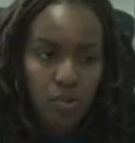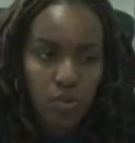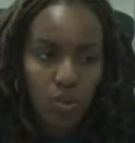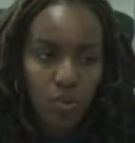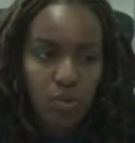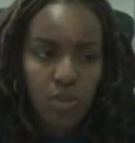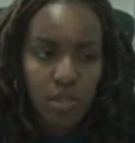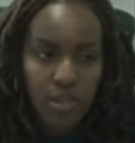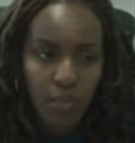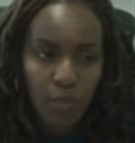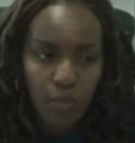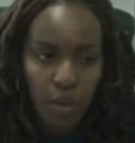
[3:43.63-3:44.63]
So those are
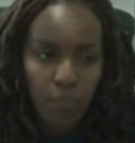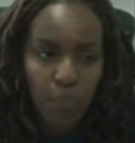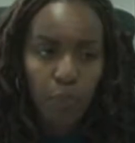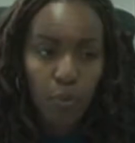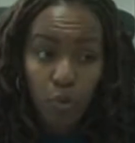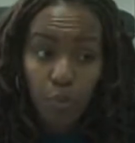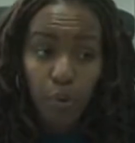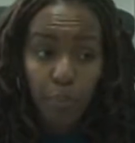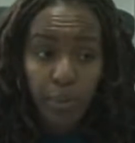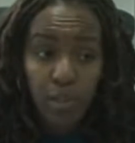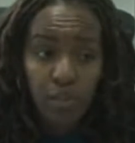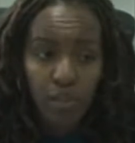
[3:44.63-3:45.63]
some of the good
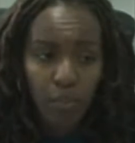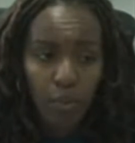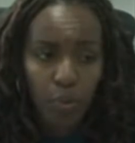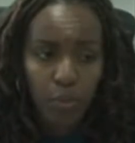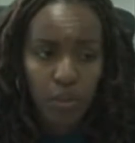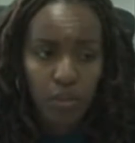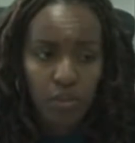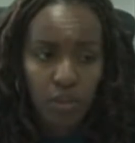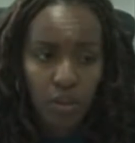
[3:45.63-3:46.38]
properties about PET.